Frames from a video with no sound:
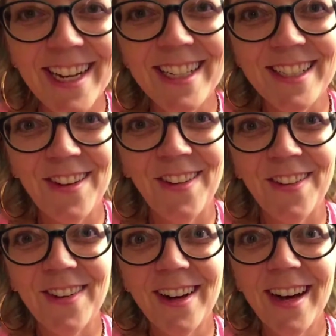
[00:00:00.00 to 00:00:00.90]

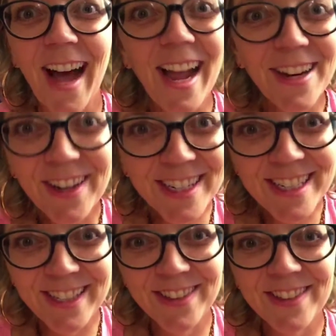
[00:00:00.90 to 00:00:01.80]
So I encourage
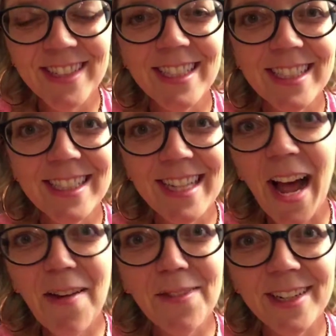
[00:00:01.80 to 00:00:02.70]
you,
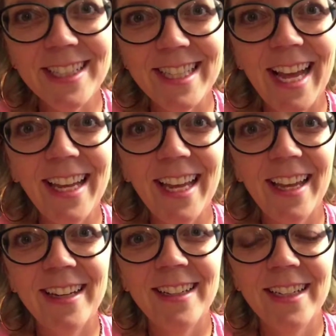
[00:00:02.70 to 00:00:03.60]
stop for a
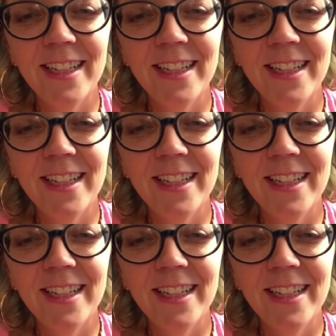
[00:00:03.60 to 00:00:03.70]
second.